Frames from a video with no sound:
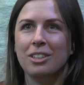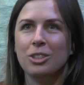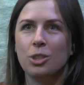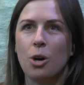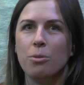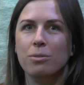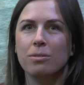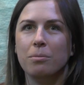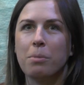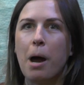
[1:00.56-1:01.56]
So
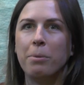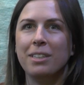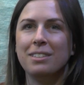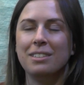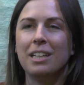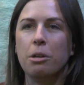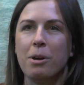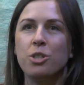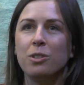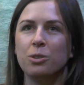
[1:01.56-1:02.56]
probably since
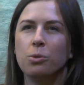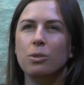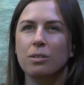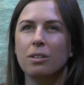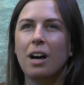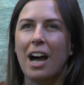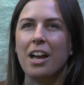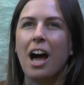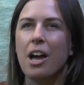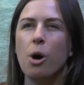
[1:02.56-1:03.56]
elementary school,
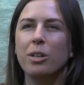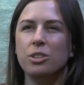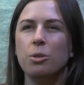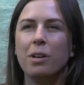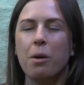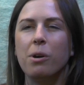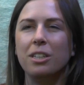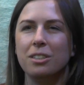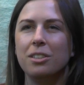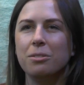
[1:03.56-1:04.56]
I always knew what I
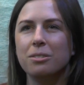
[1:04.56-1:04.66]
wanted to do.